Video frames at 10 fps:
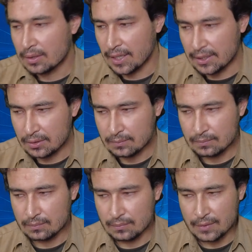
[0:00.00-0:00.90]
Thank you
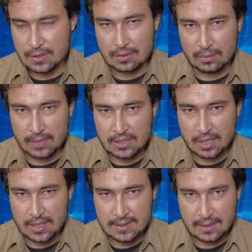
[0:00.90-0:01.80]
so much
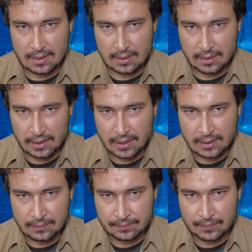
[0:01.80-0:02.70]
guys till
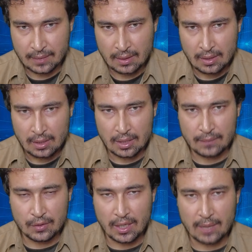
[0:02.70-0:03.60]
here.
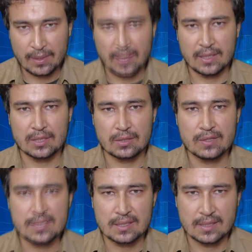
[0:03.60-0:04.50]
If you have any
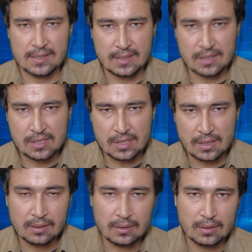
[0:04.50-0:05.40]
question or
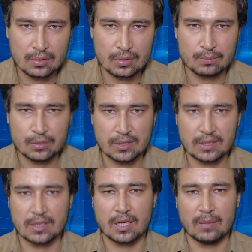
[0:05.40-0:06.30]
suggestion, you put in
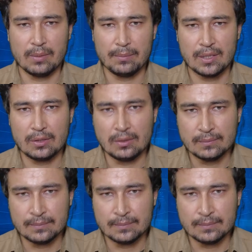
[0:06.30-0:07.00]
the comment below,